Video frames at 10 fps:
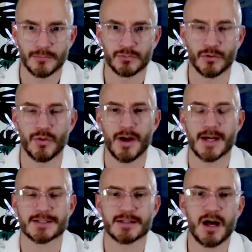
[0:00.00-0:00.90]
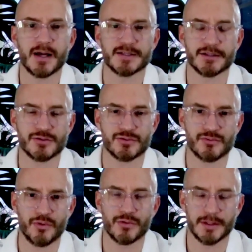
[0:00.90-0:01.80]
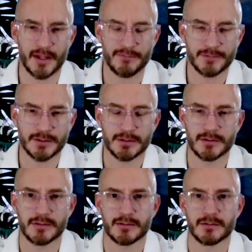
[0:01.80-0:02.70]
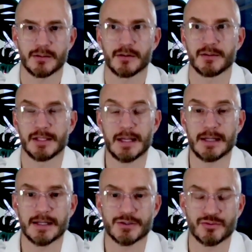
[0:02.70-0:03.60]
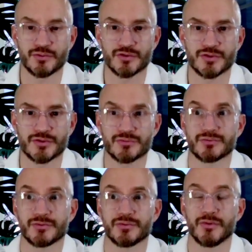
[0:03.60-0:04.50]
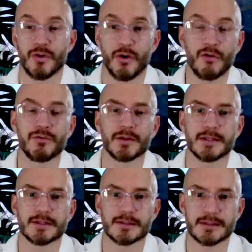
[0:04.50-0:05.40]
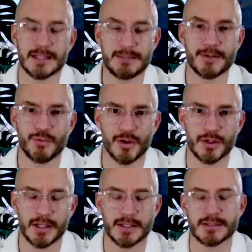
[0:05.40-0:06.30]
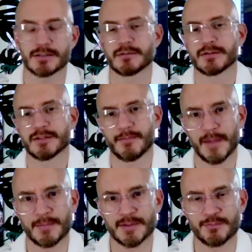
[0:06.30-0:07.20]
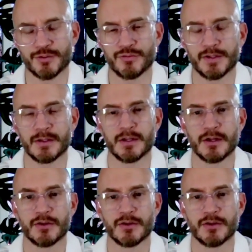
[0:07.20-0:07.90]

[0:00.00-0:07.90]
So as long as there's growth left, the idea is to hopefully keep it where it is, sometimes improve it.